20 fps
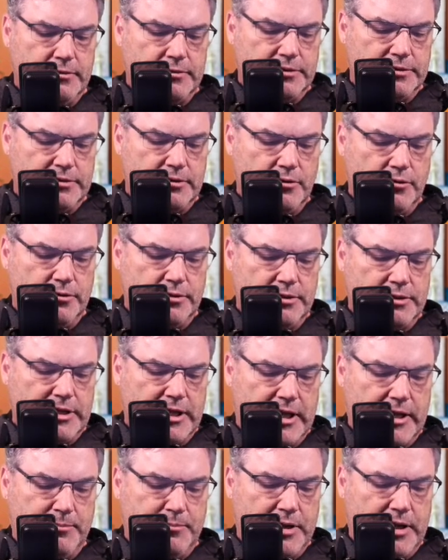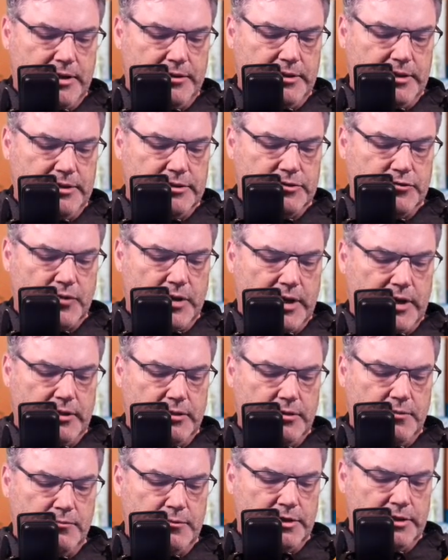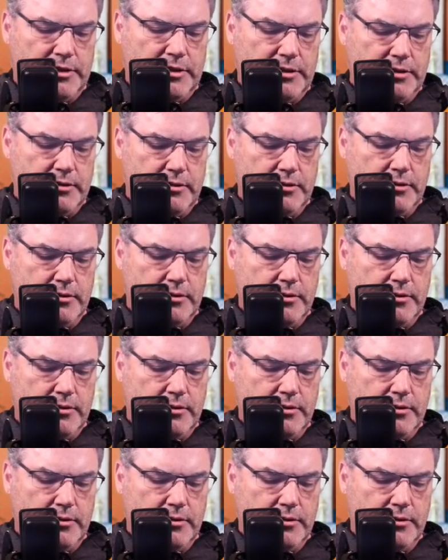Just go and tap on these randomly.